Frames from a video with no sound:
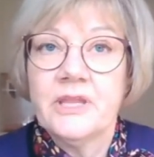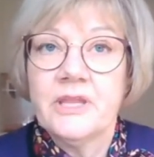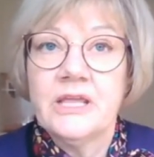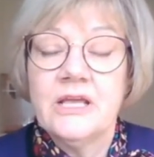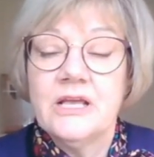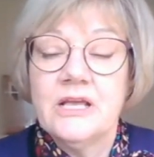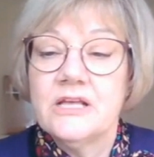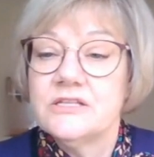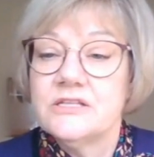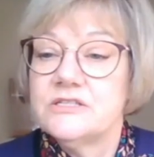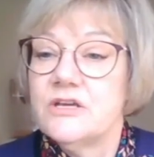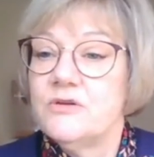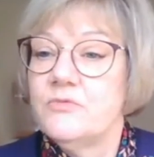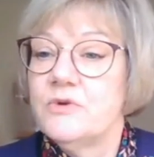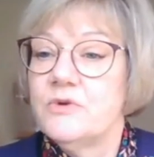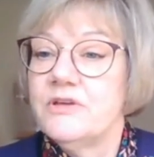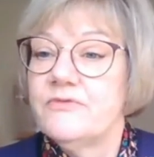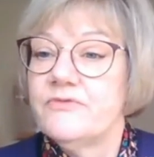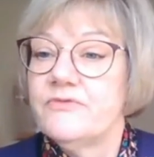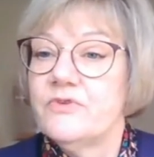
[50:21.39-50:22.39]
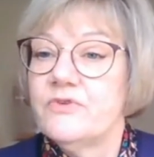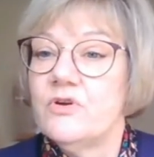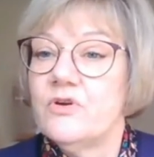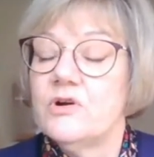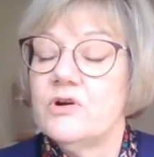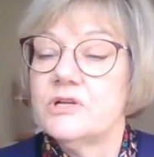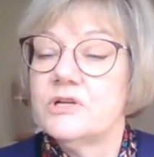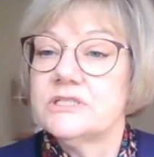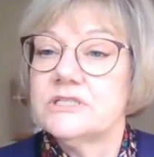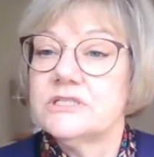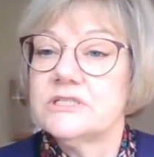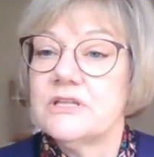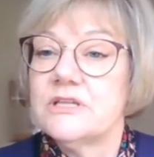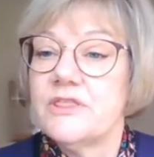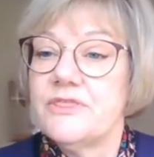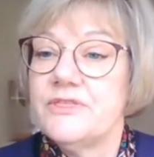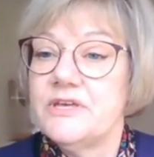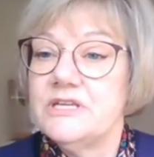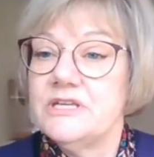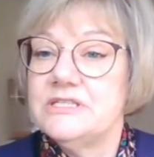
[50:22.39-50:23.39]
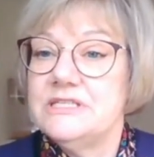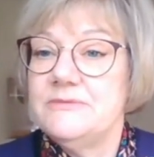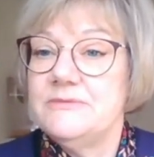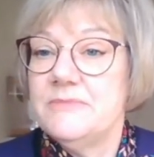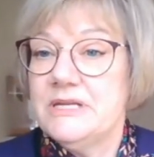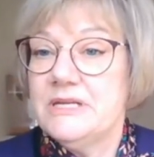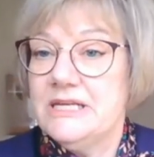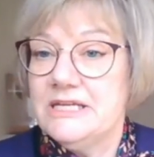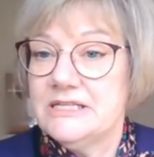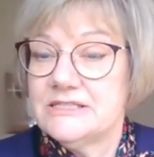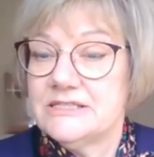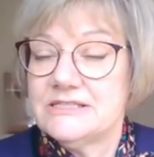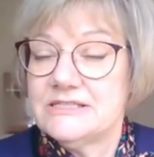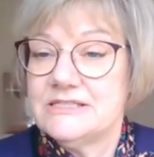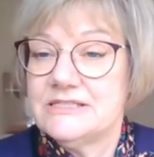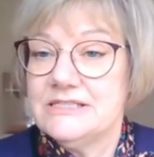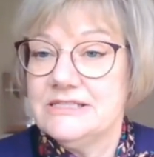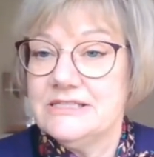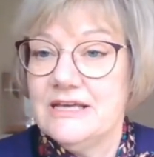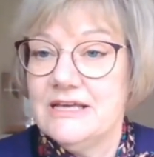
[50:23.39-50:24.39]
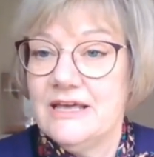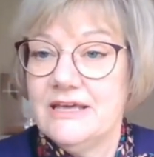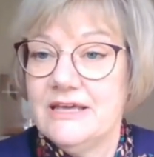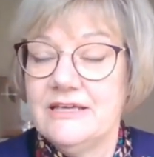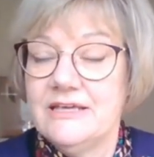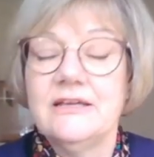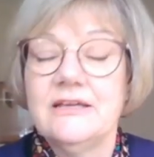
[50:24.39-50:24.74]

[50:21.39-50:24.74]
So we've got 30 minutes today.